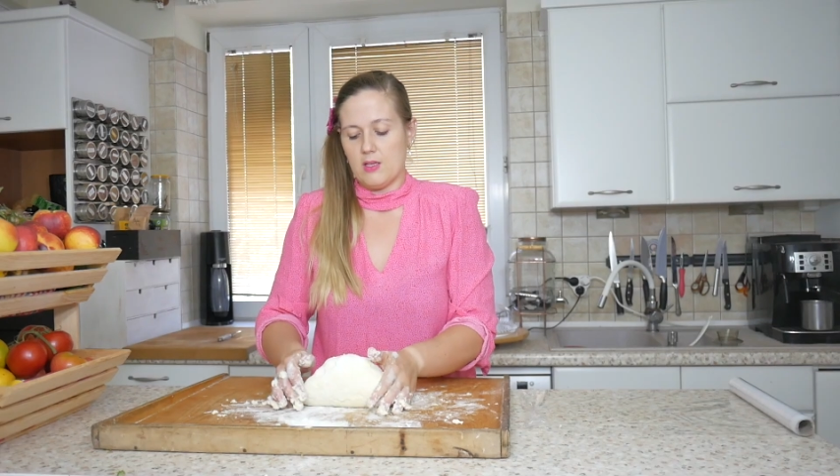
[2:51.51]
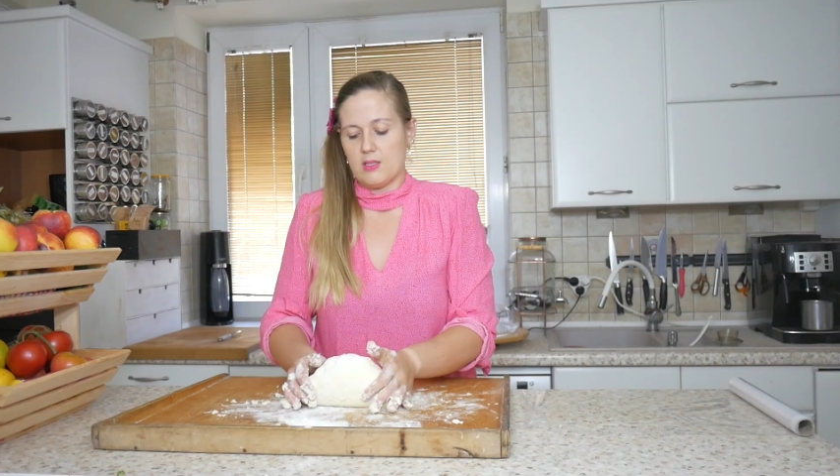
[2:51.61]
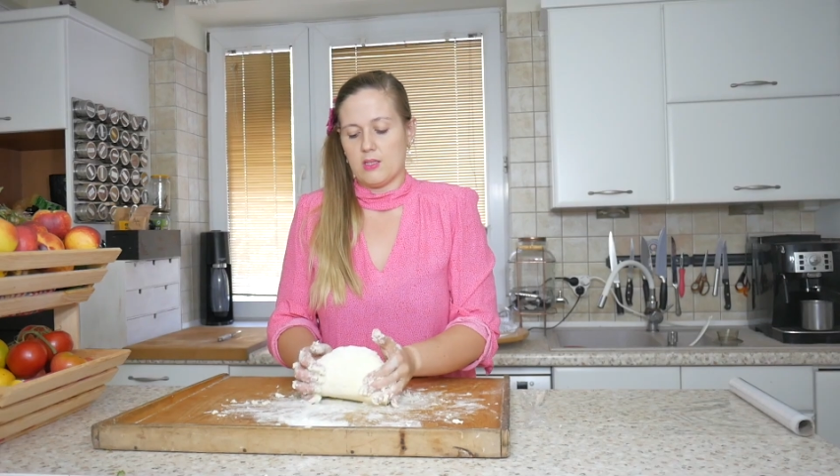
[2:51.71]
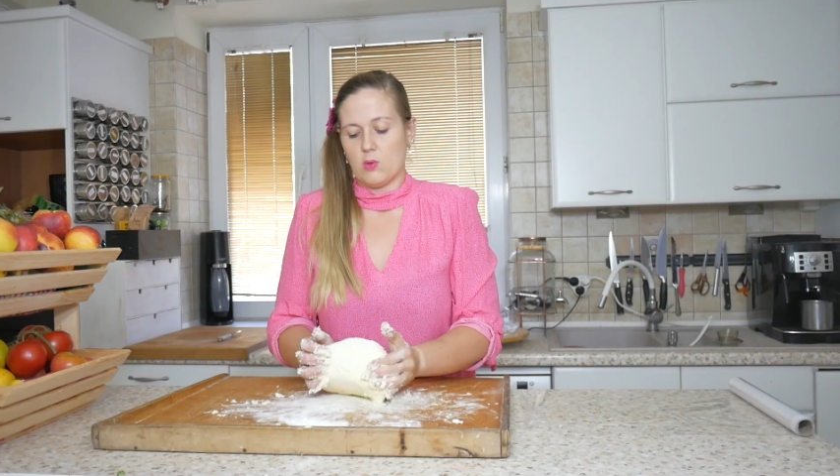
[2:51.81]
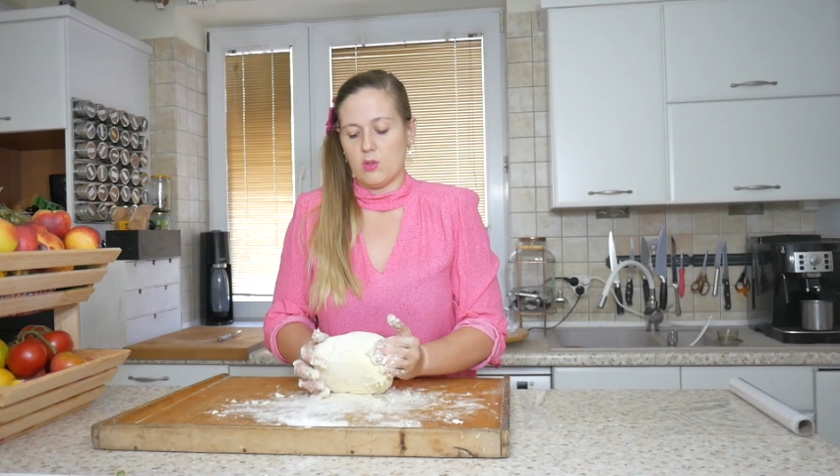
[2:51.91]

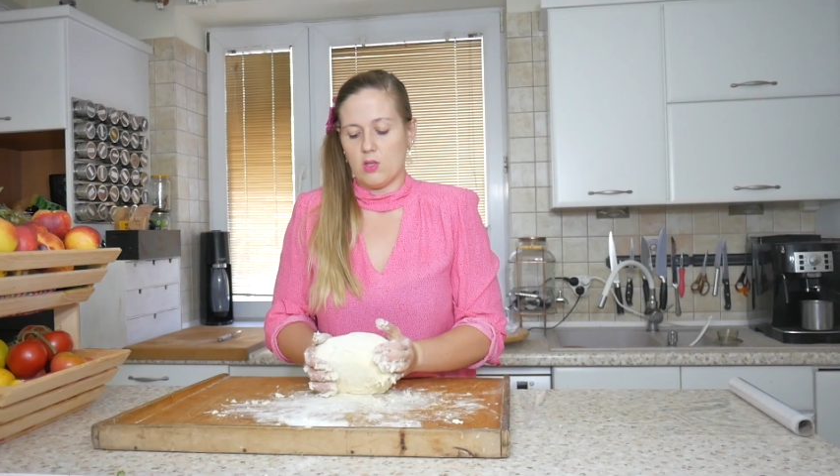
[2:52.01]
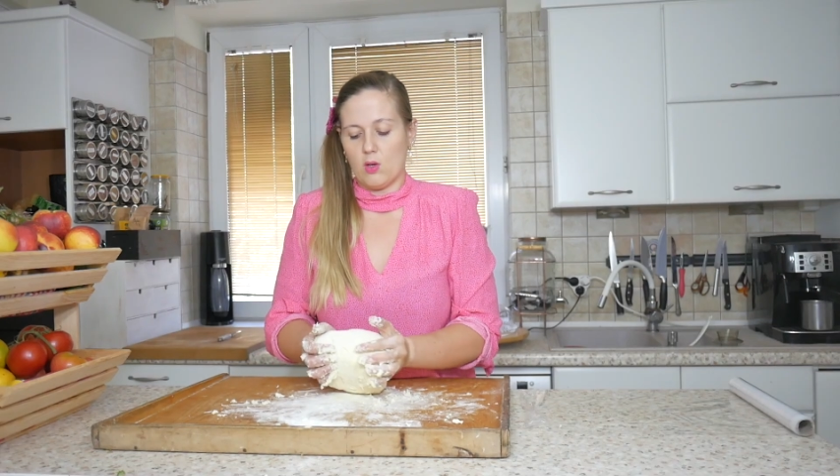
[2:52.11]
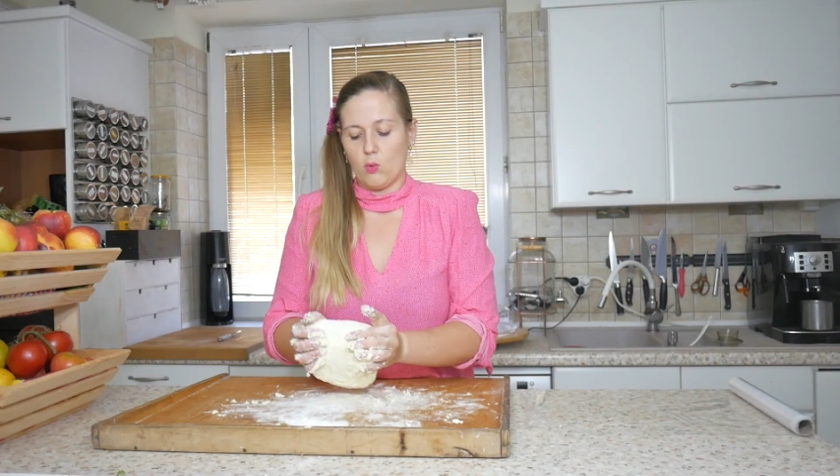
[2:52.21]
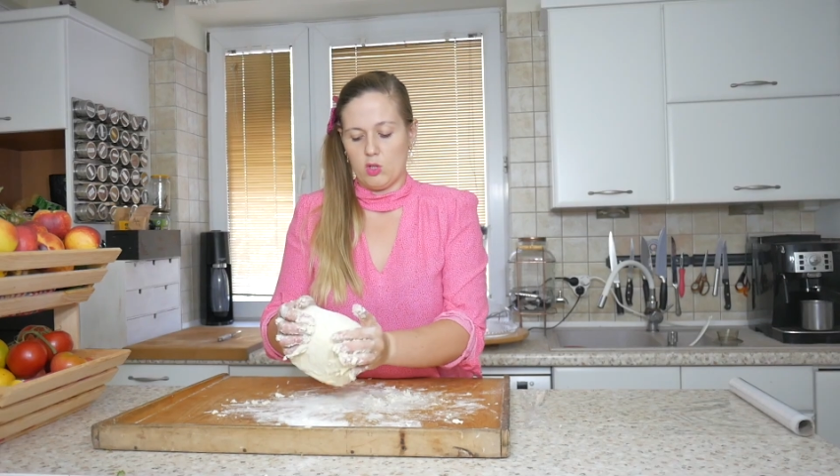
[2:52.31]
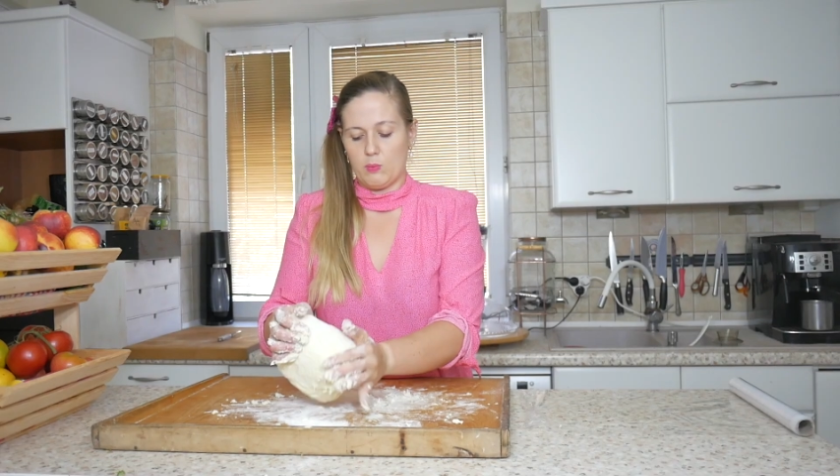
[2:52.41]
so the
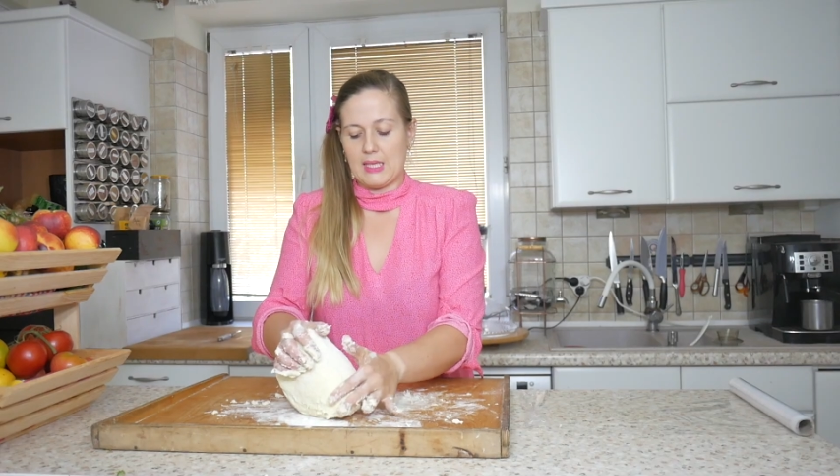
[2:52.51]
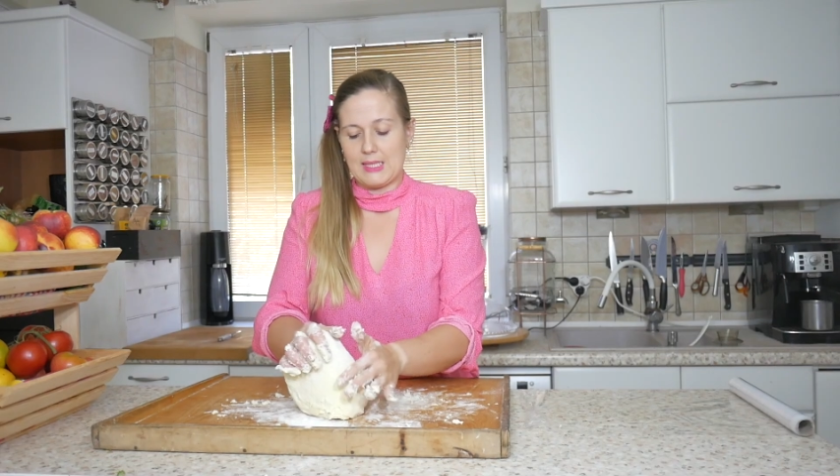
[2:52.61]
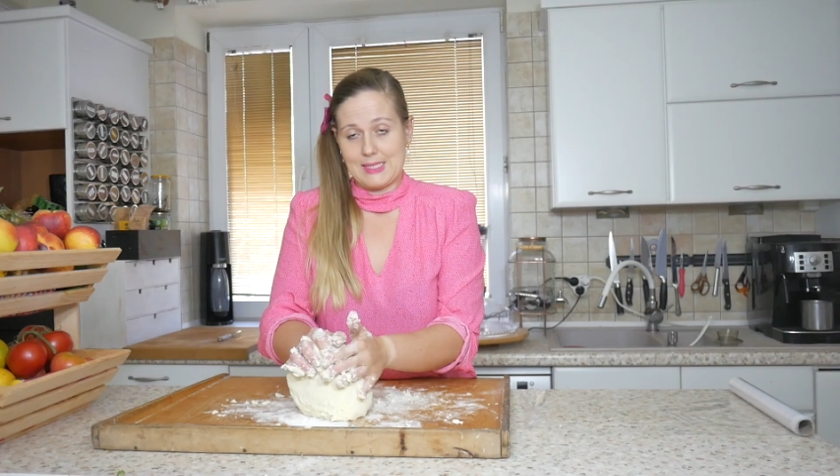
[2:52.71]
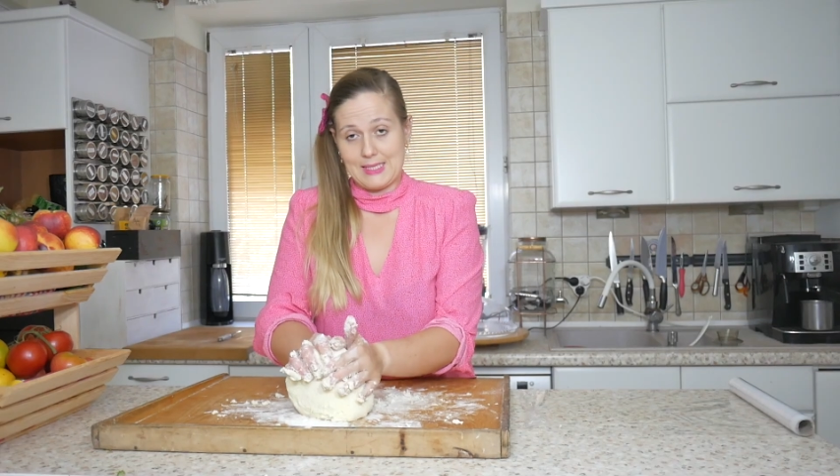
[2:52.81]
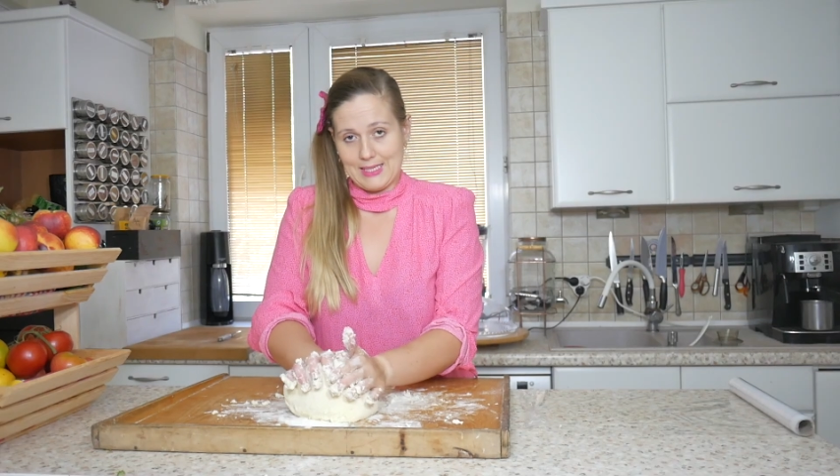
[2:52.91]
dough won't be
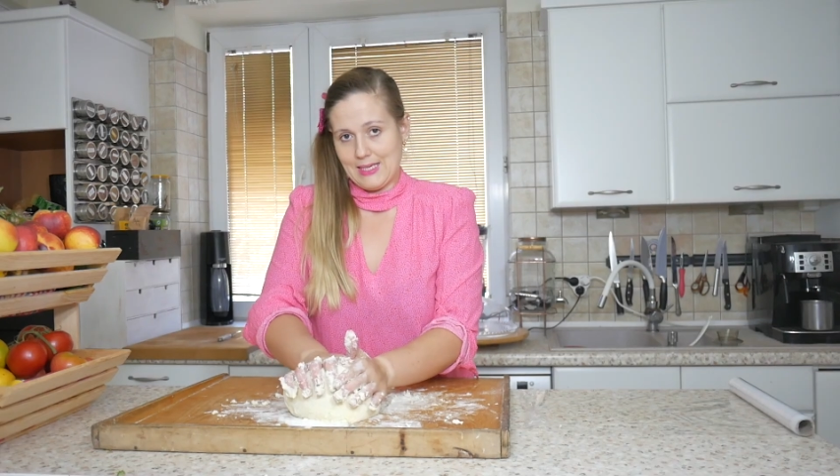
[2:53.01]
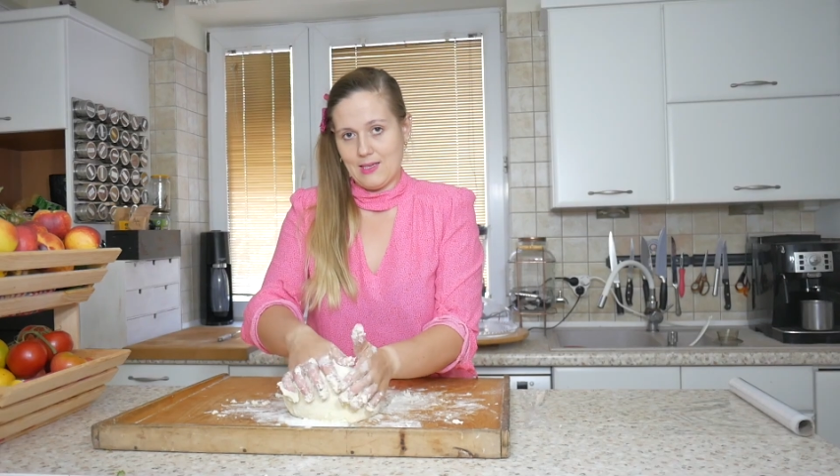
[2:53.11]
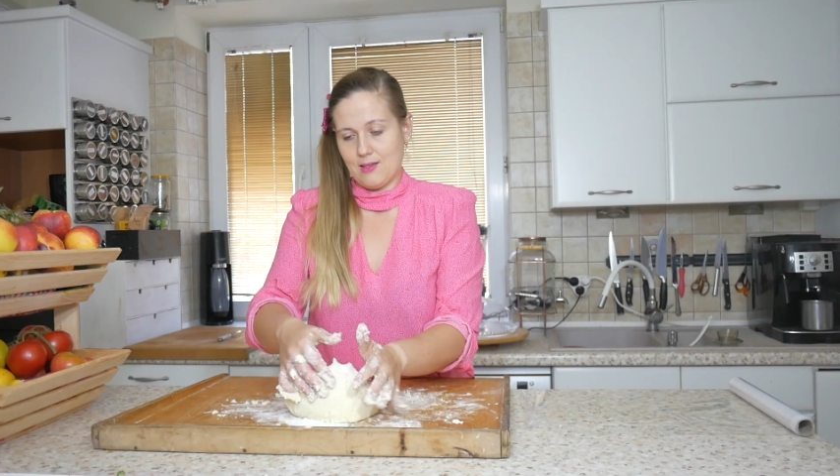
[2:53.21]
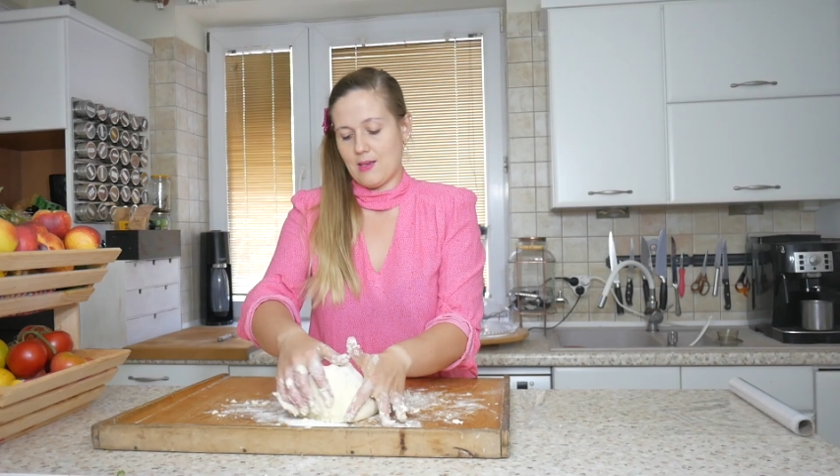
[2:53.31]
that sticky.